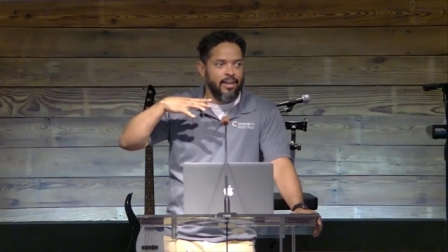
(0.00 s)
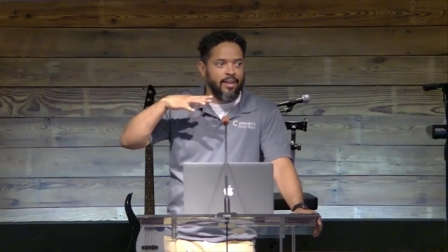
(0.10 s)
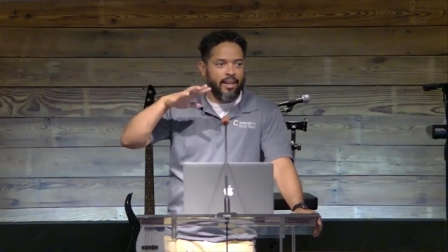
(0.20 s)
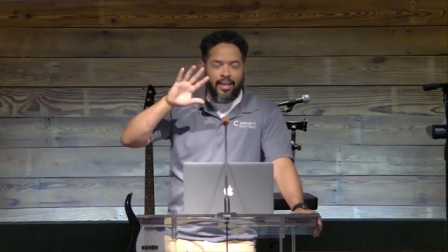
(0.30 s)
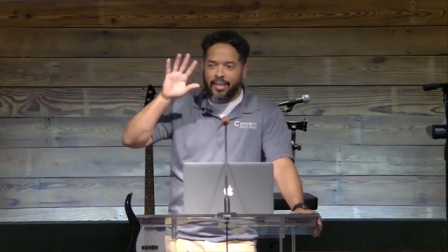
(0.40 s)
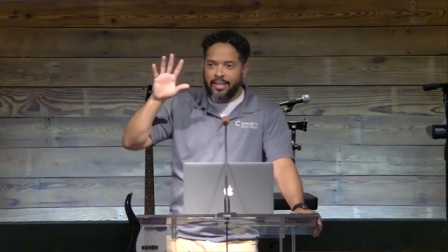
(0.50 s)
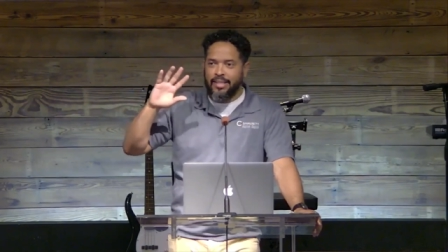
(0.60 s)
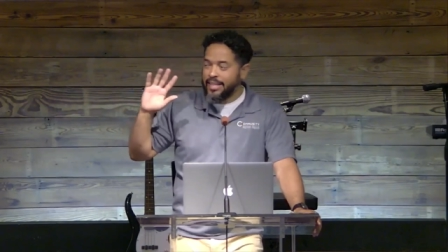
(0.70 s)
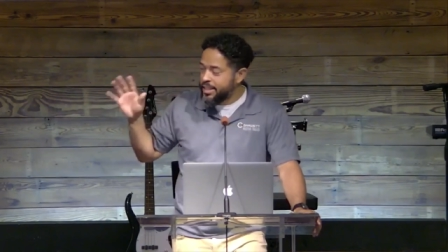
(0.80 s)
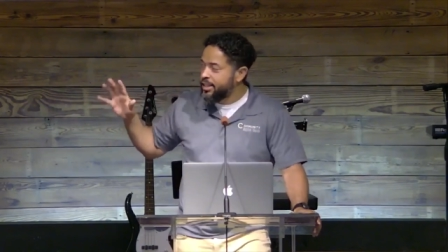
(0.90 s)
Like it
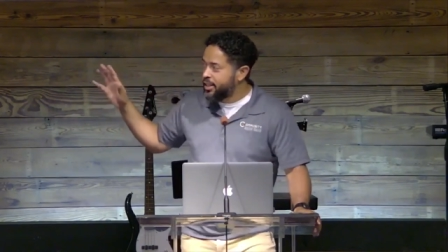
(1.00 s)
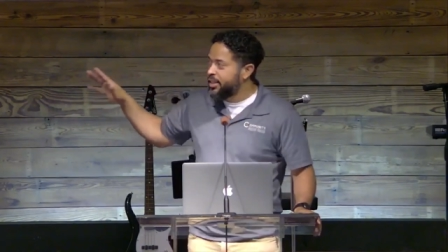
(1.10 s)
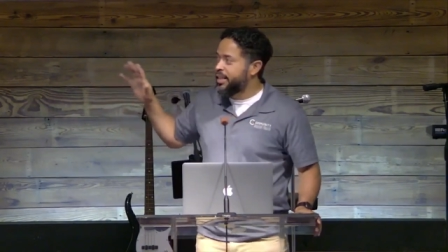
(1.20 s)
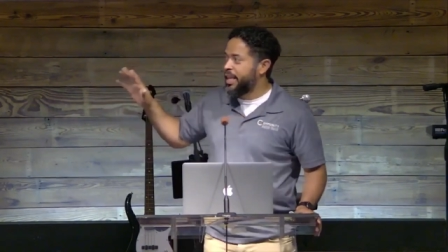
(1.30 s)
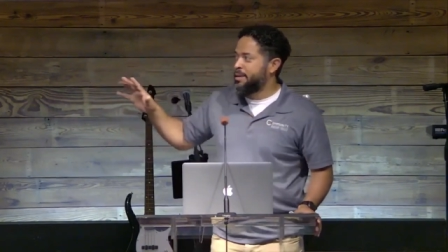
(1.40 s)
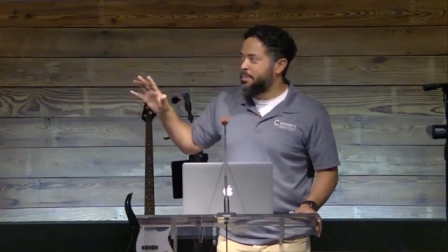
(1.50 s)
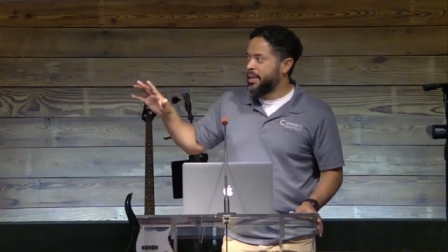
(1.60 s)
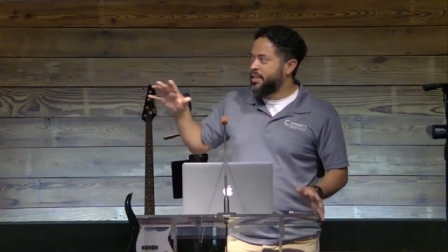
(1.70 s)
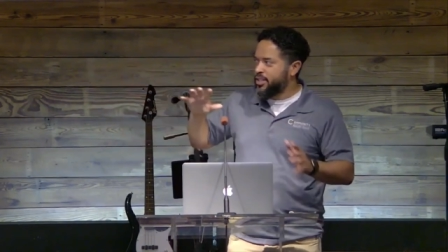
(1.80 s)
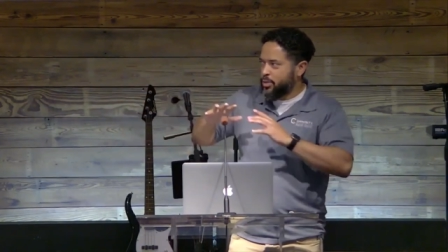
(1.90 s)
doesn't look that
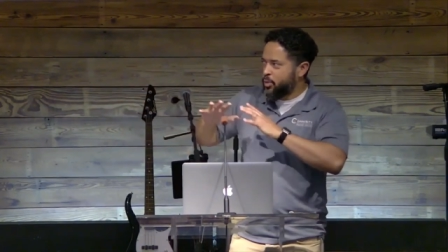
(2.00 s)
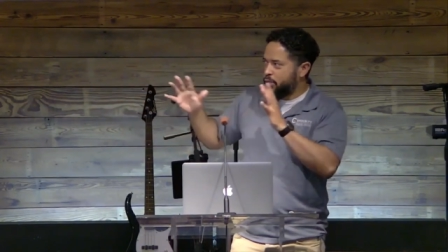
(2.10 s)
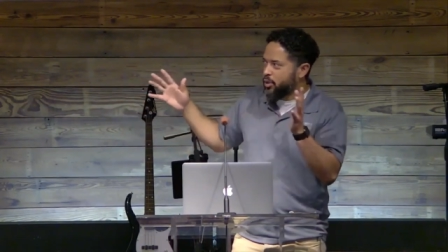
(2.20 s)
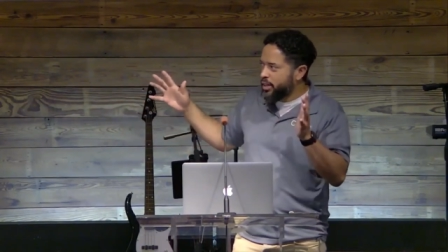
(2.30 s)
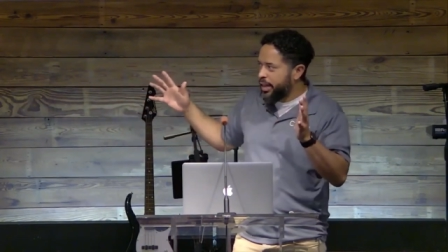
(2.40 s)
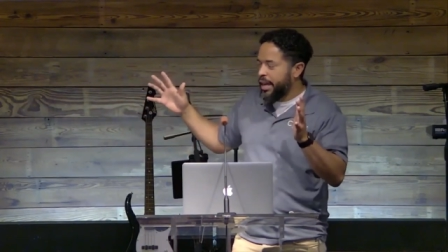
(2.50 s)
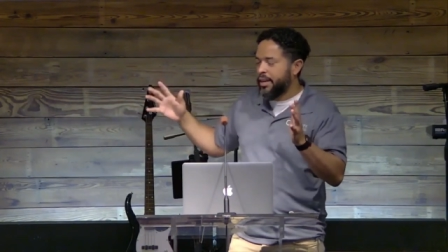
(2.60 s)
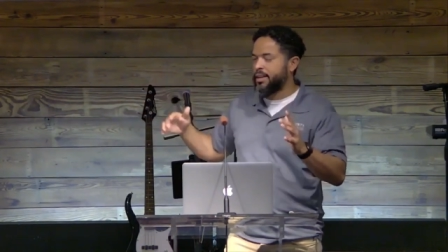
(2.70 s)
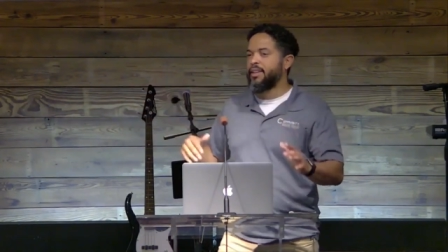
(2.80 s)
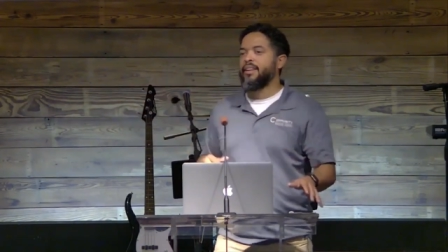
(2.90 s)
big just when you look at it,
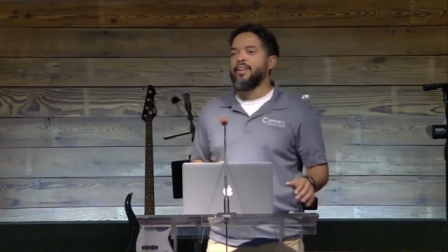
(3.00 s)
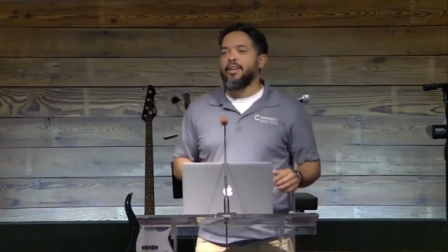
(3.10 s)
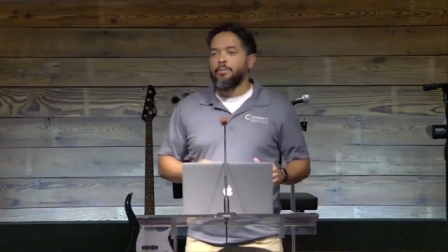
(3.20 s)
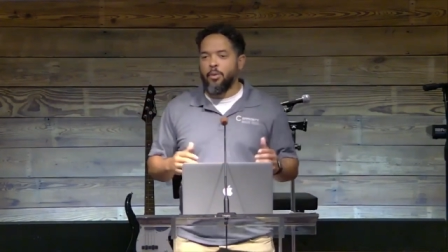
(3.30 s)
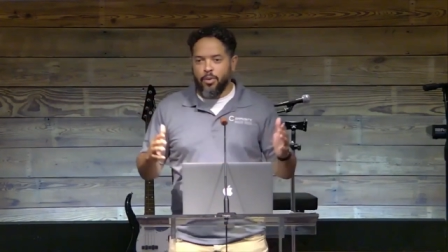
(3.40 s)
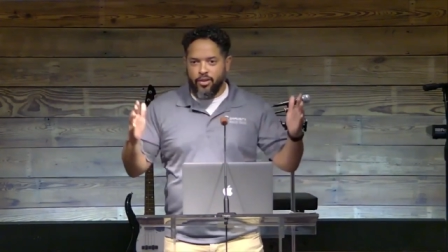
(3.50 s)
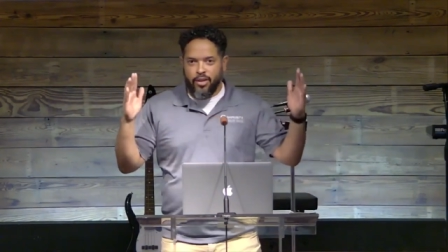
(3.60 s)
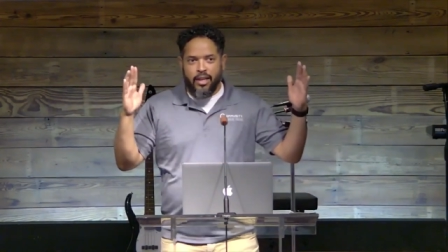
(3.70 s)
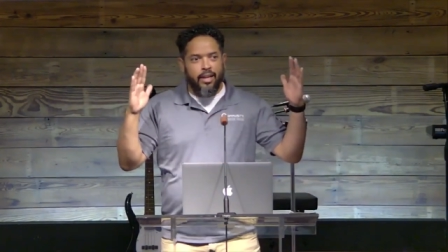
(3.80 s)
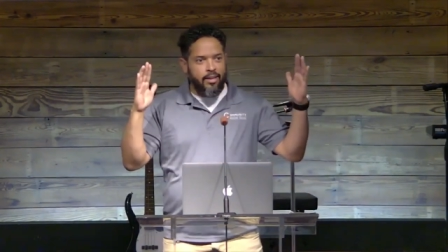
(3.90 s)
but when you're
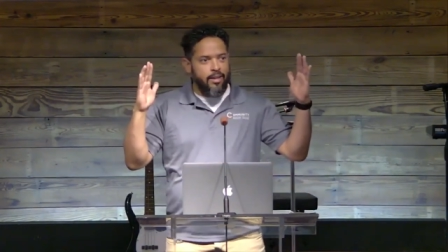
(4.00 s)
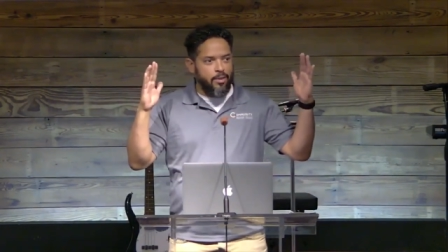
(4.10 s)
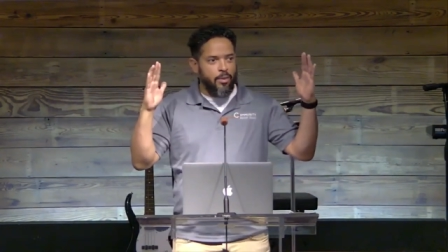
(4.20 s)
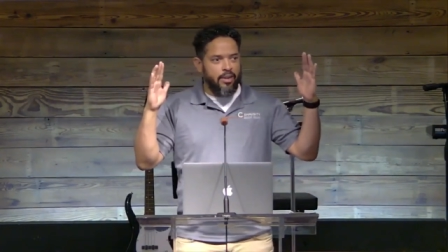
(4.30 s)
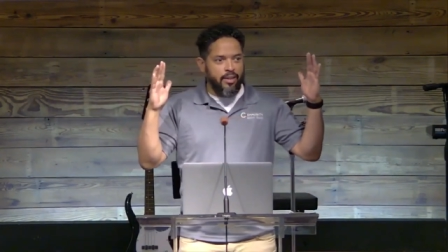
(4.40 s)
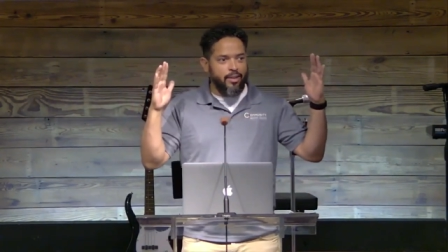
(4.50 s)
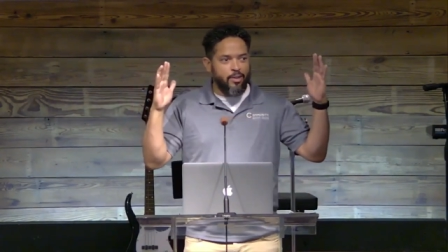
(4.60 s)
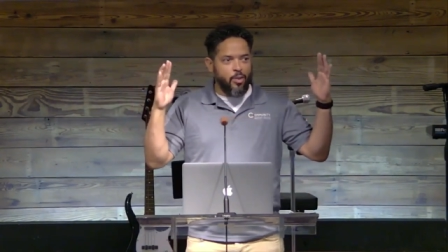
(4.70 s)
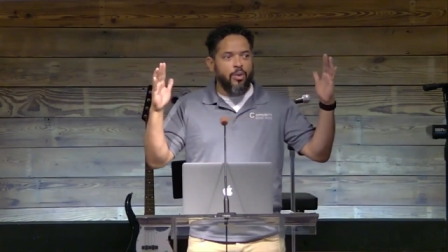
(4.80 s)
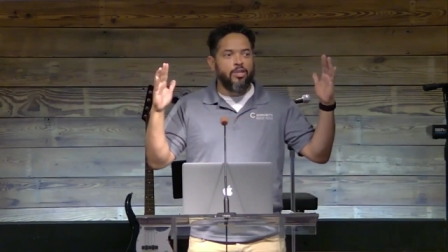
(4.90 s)
cutting it with a little
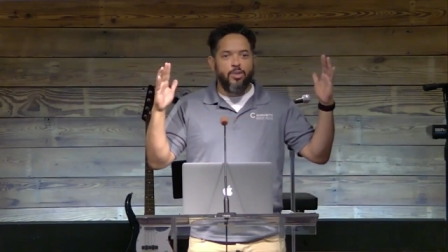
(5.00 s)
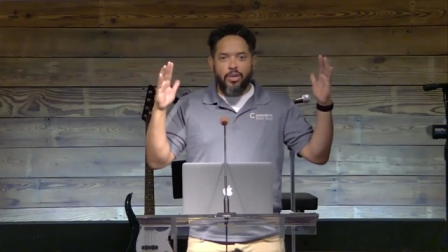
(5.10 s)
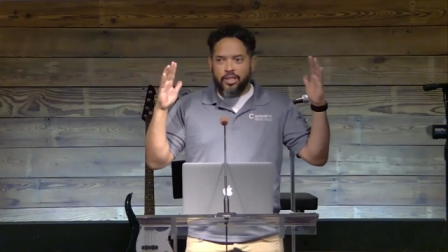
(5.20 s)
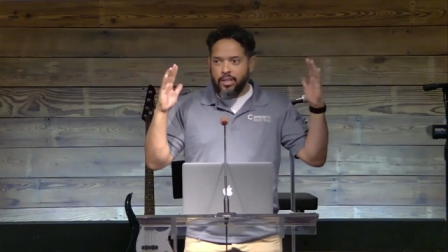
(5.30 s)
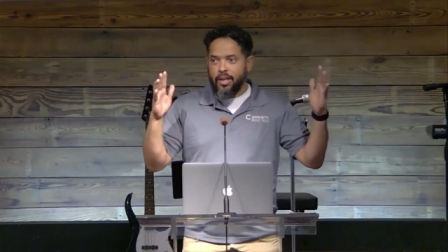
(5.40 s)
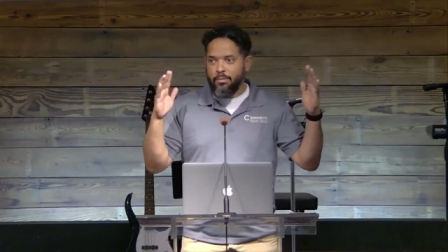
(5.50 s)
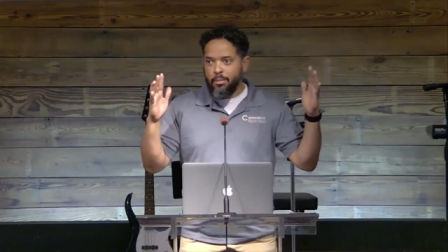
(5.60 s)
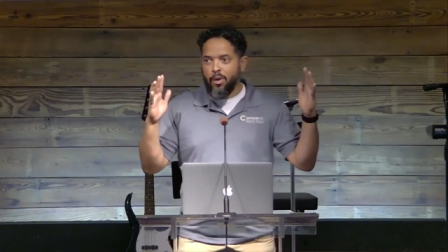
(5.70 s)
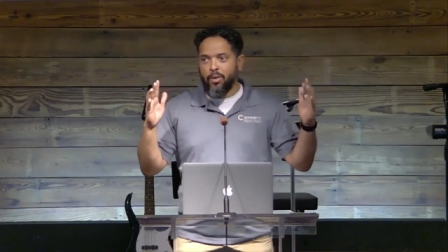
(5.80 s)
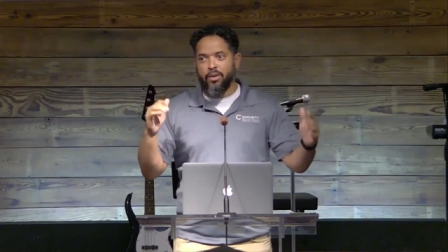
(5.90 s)
22 inch cut
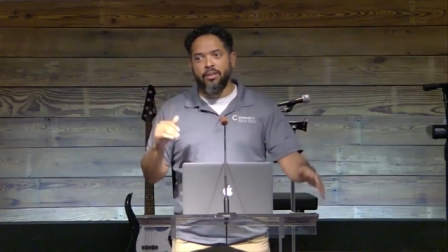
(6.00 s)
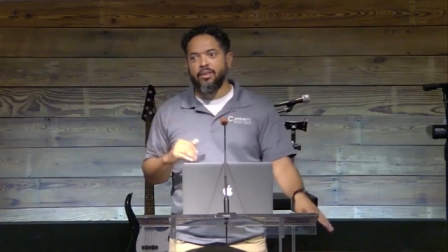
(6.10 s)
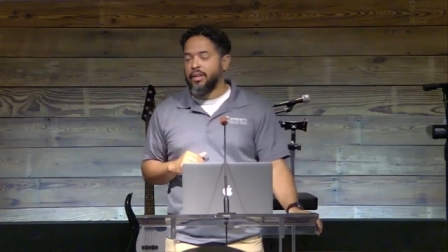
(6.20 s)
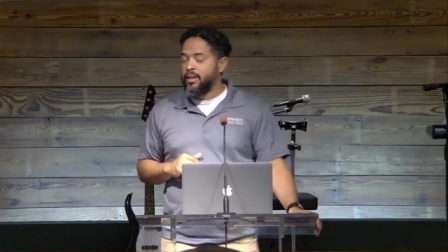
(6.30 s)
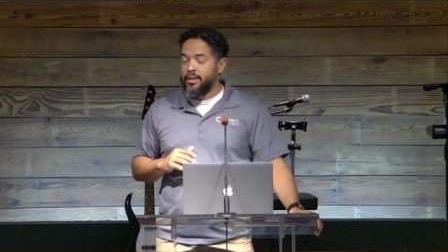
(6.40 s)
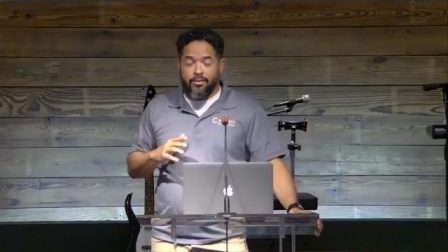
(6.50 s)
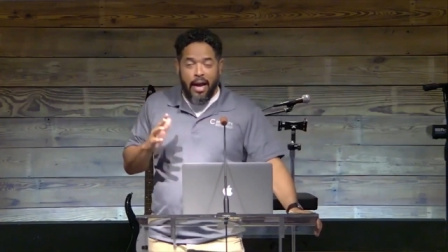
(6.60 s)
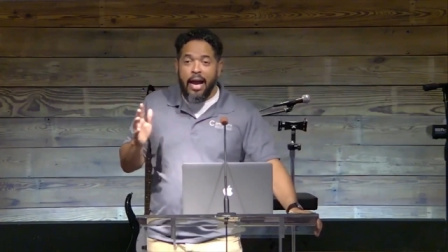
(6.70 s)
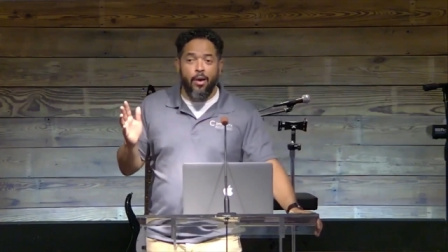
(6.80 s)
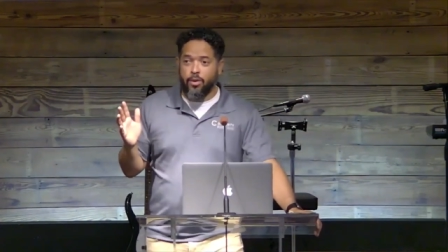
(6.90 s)
mower,
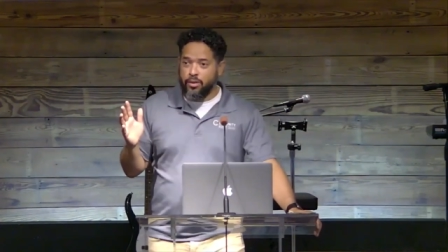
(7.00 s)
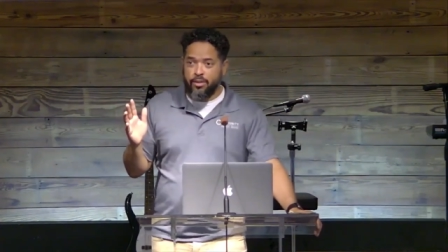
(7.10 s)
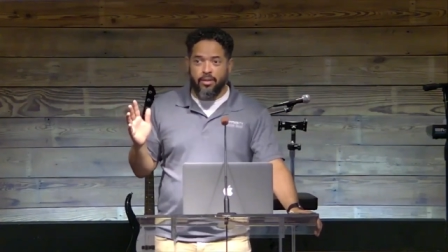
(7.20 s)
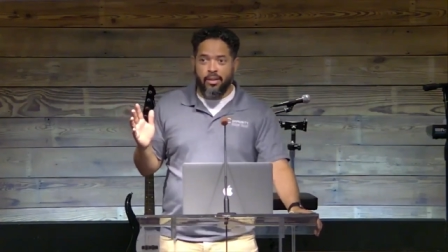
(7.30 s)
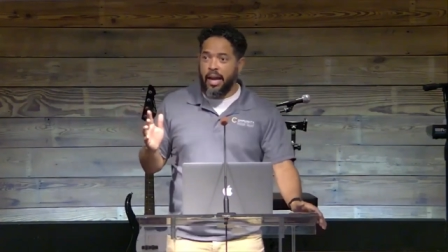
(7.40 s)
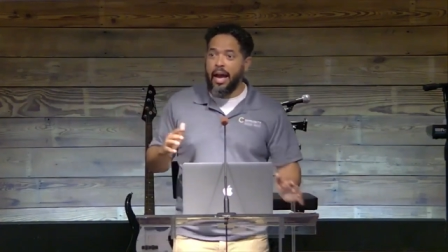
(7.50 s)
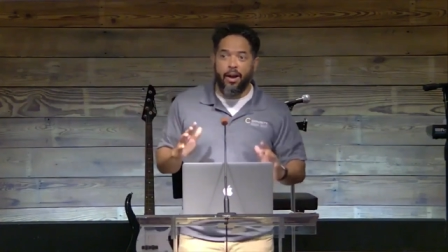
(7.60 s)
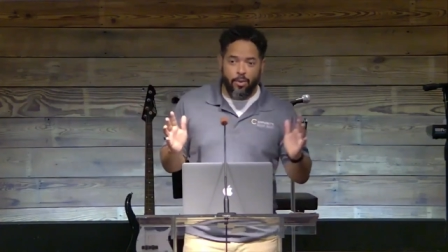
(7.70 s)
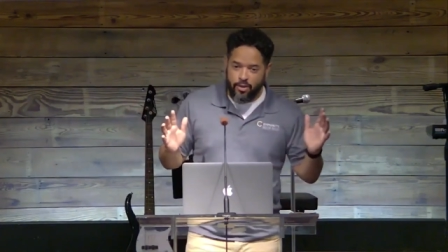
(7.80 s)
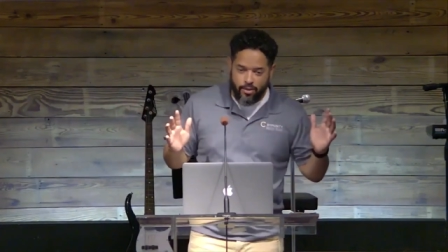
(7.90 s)
hours,
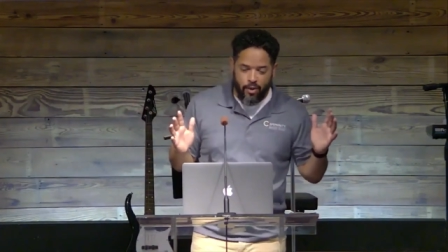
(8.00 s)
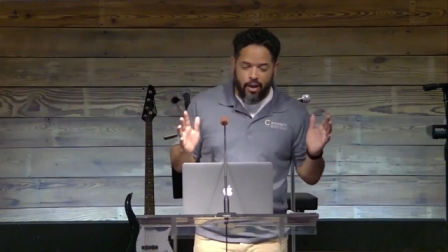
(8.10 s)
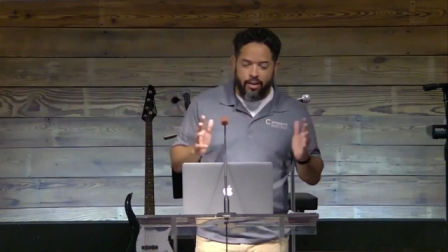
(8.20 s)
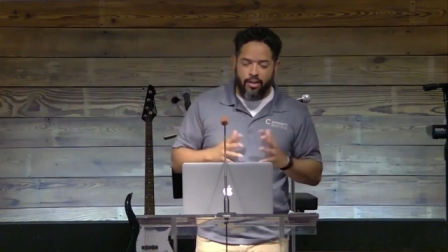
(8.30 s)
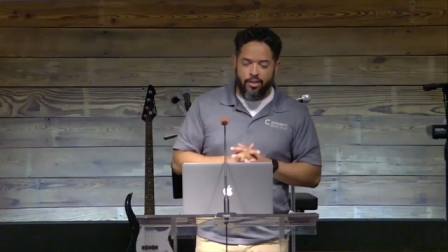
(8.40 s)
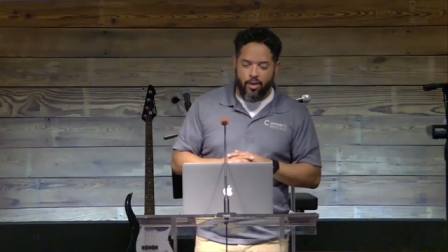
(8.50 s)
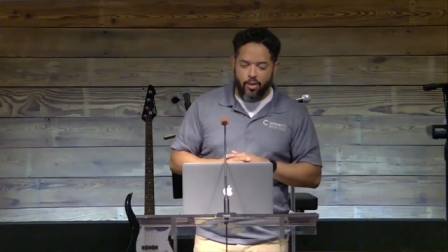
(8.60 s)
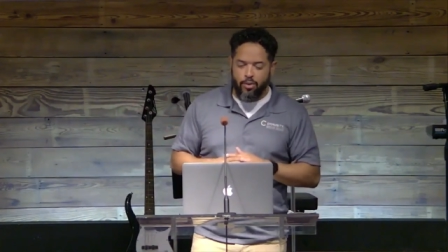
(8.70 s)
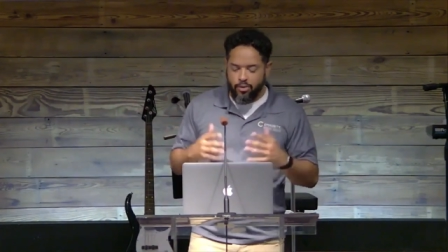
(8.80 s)
hours, right? And so